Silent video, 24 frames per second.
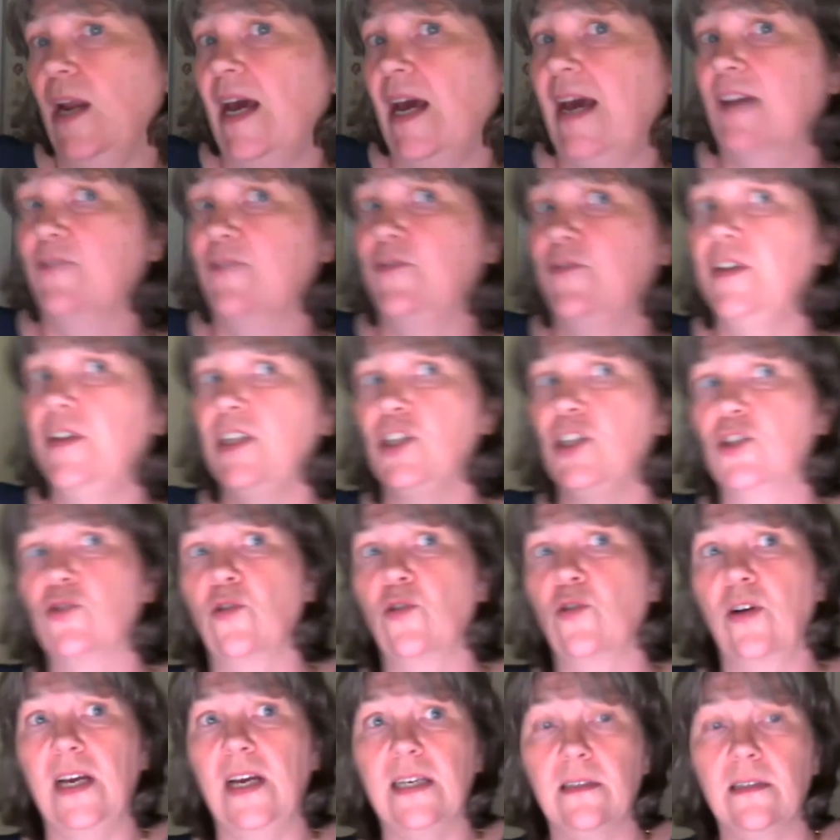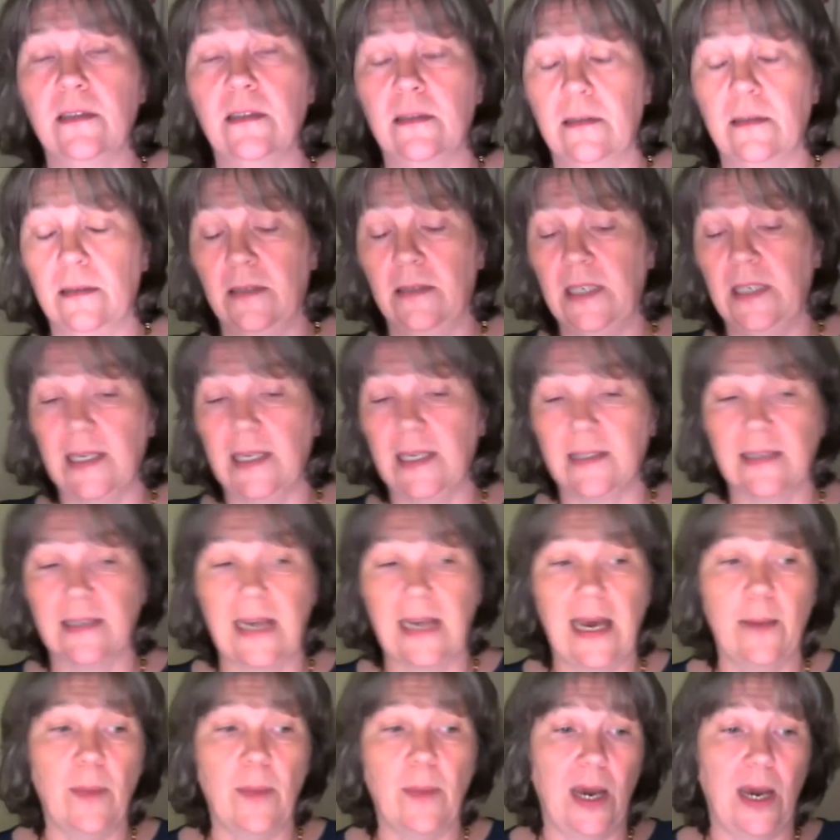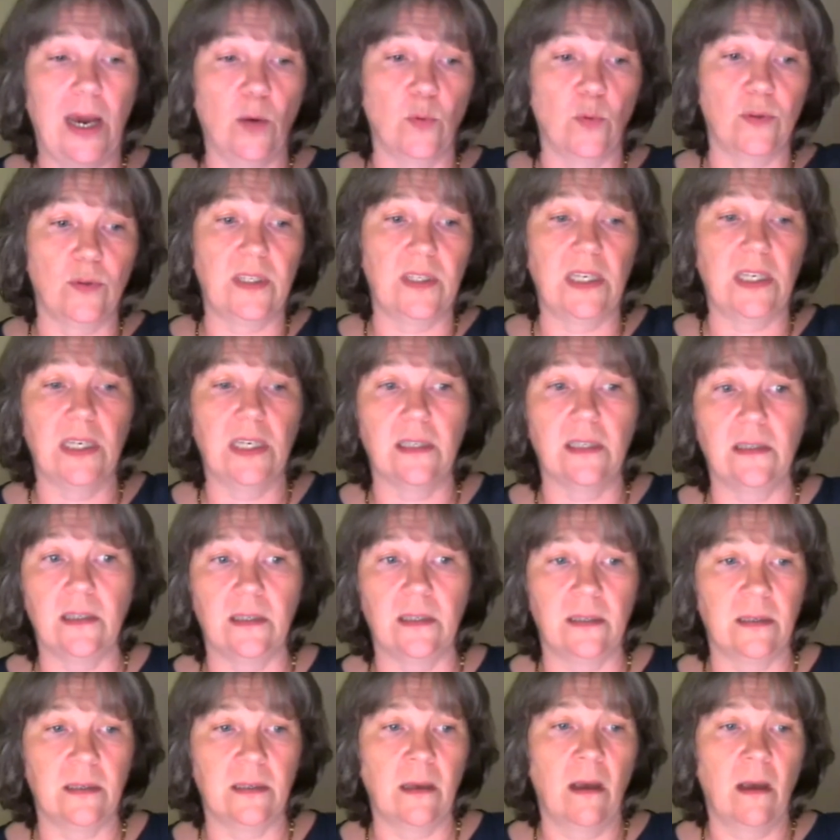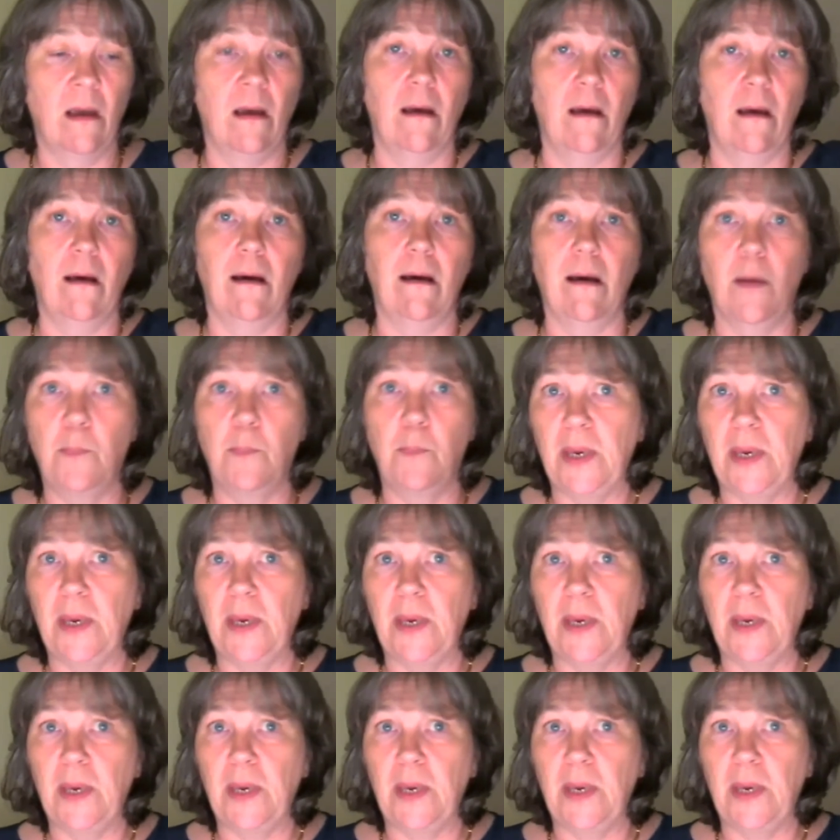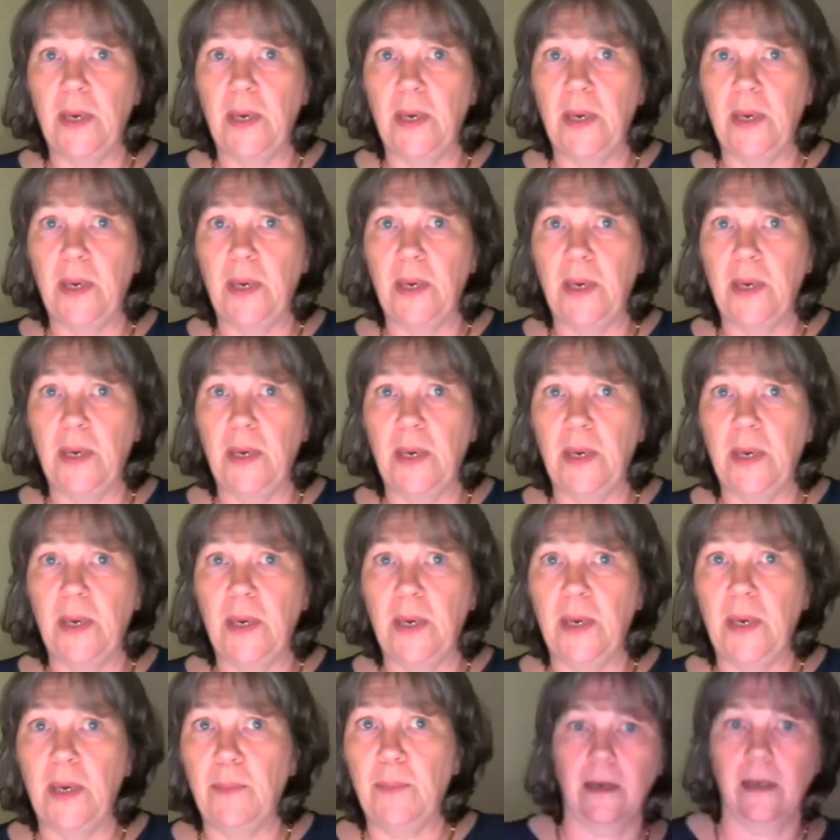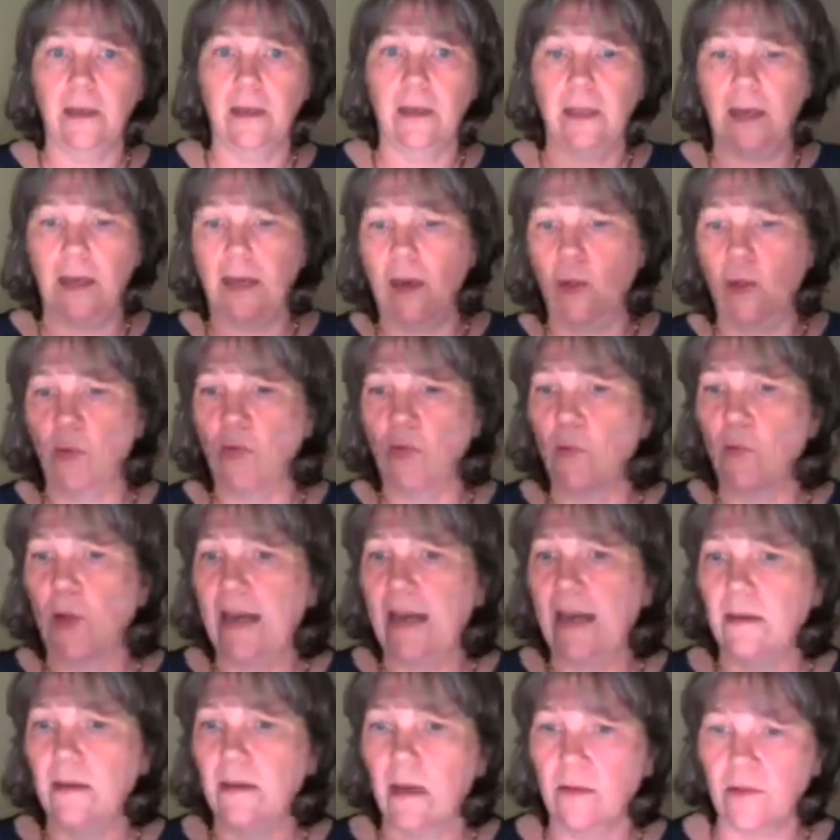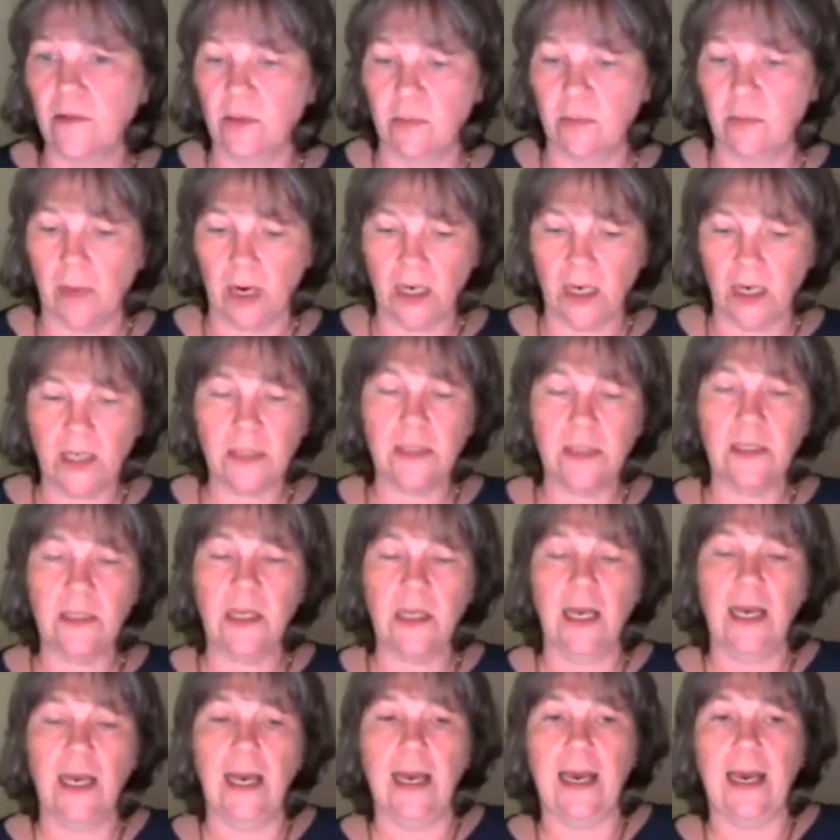I have finished corrected the exam, I would take this paper sheet, and I would write down the marks.